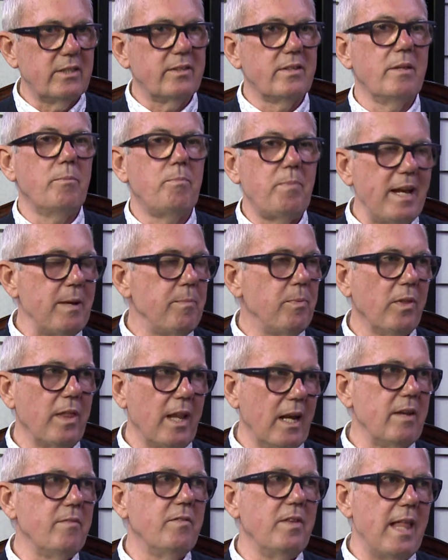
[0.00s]
It's the people
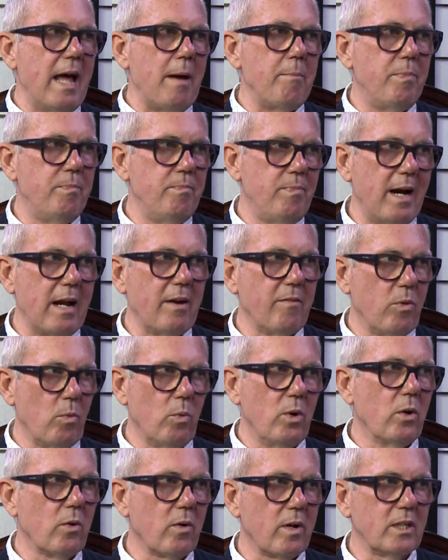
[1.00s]
that live in that part of
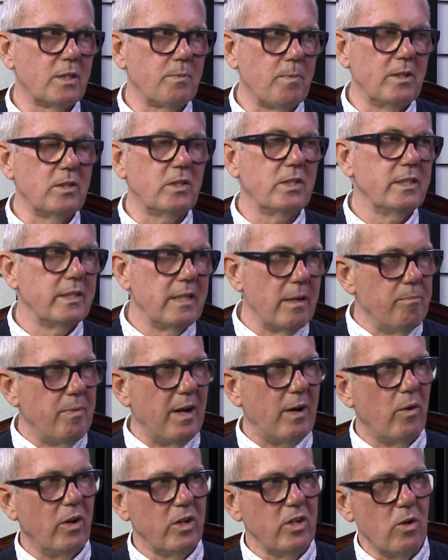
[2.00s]
the world, I suppose, isn't it?
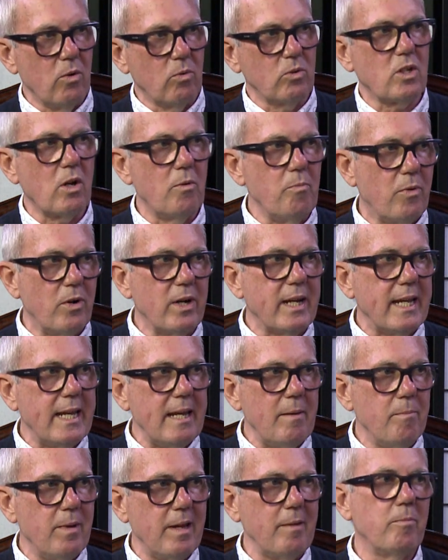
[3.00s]
But you're also
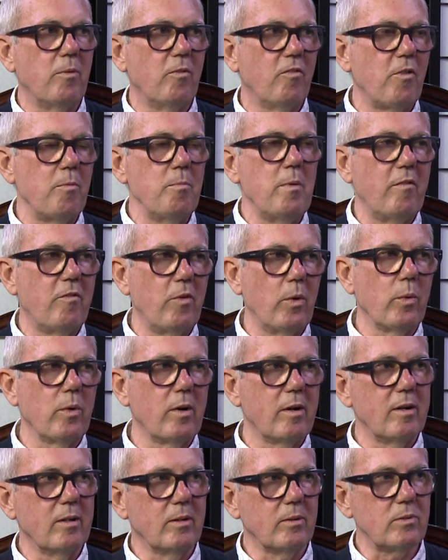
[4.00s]
bringing in people from everywhere